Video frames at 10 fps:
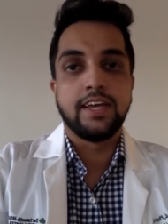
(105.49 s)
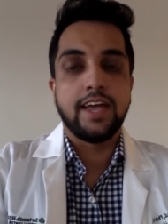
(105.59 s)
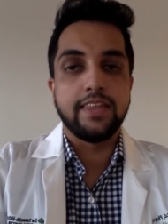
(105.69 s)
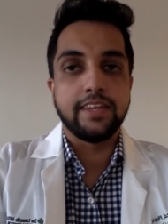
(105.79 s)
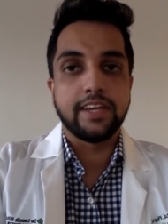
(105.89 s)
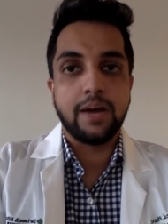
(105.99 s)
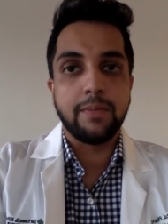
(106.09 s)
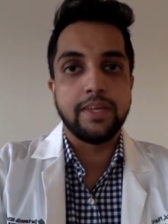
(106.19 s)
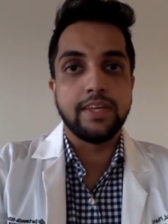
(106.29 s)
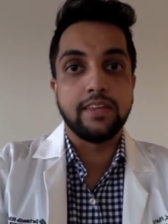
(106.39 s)
and they come
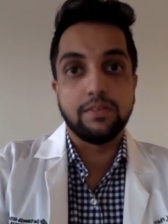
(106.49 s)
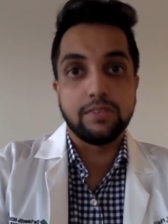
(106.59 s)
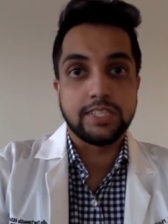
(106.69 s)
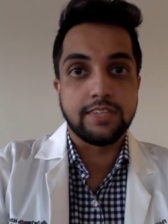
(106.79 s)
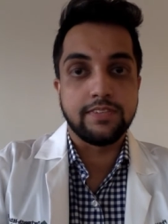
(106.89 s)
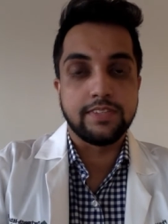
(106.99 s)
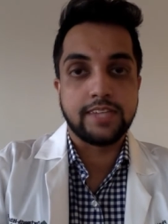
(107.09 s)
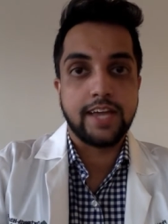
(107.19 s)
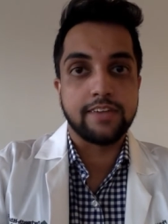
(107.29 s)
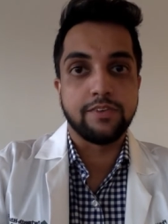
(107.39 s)
in and they receive this
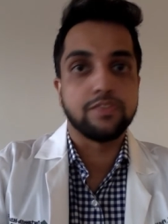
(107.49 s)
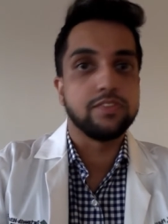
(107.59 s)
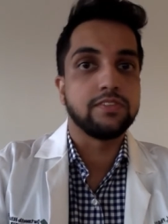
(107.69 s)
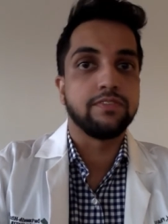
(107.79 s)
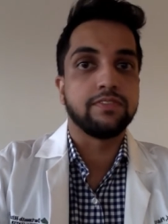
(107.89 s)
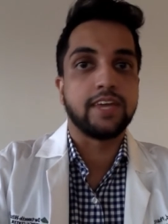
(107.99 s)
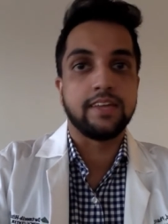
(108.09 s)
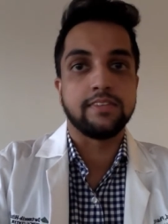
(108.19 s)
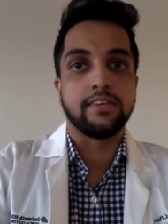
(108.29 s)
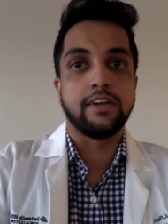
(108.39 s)
diagnosis of
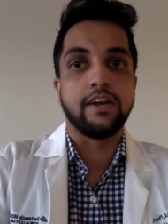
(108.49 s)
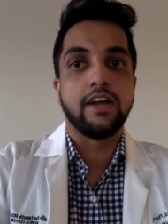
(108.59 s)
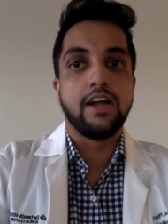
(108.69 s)
cancer.